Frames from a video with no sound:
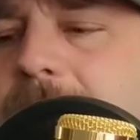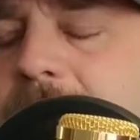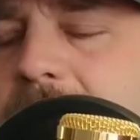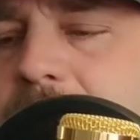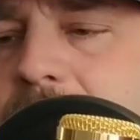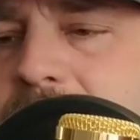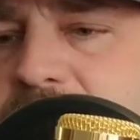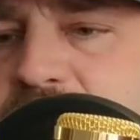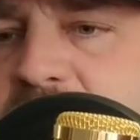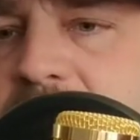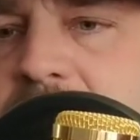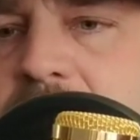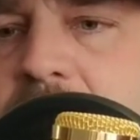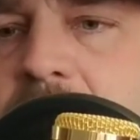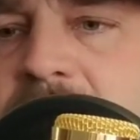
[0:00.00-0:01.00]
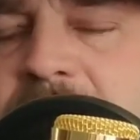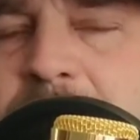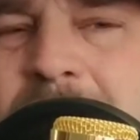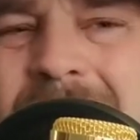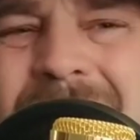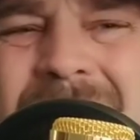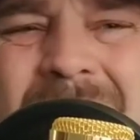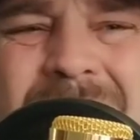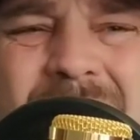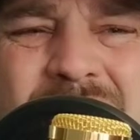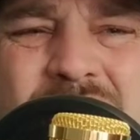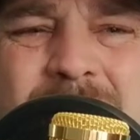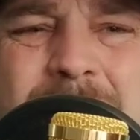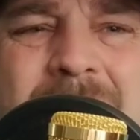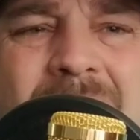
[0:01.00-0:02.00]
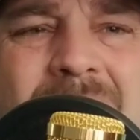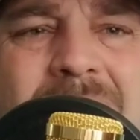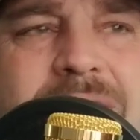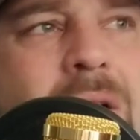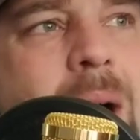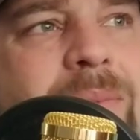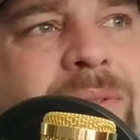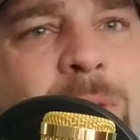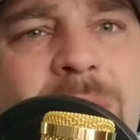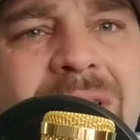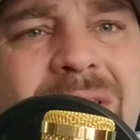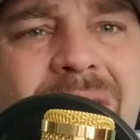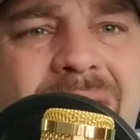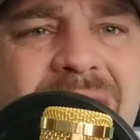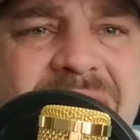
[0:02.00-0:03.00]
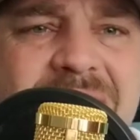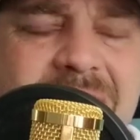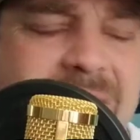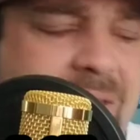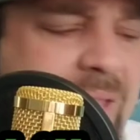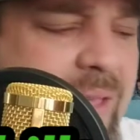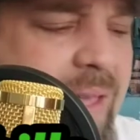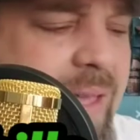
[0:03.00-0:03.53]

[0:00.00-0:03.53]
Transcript: Jalen Hurts, but that they should be on the top 40 list.